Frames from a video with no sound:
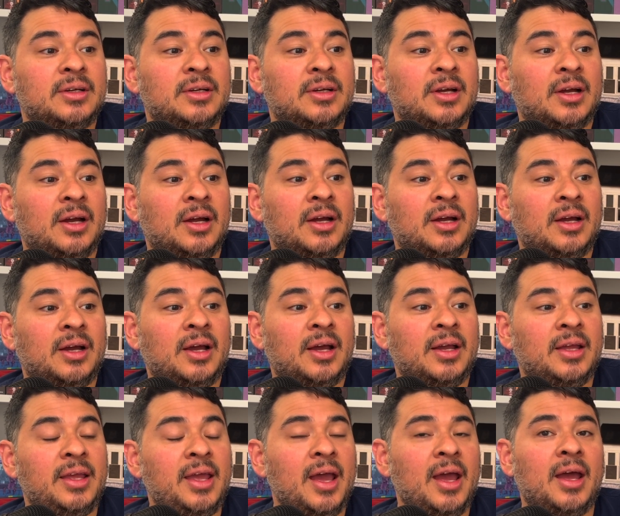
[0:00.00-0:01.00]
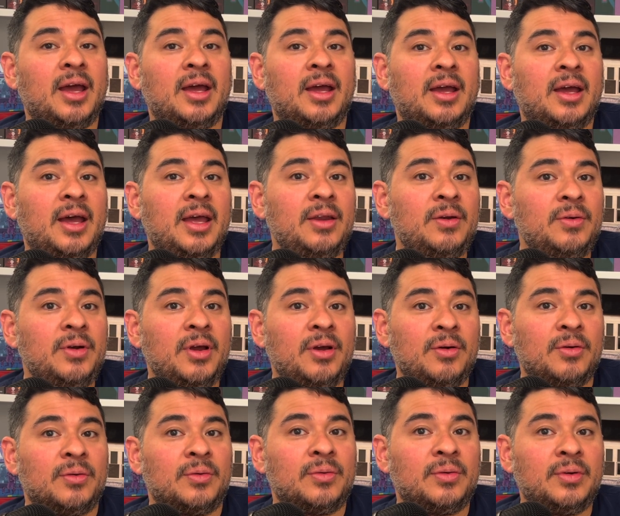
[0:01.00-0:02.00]
Yeah, I don't
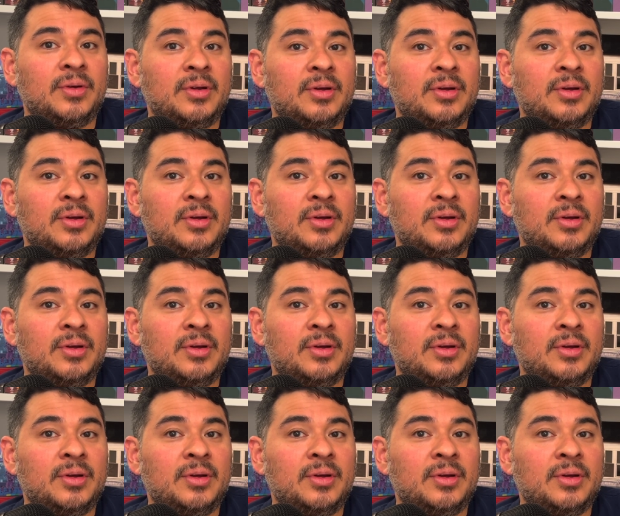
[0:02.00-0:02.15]
know.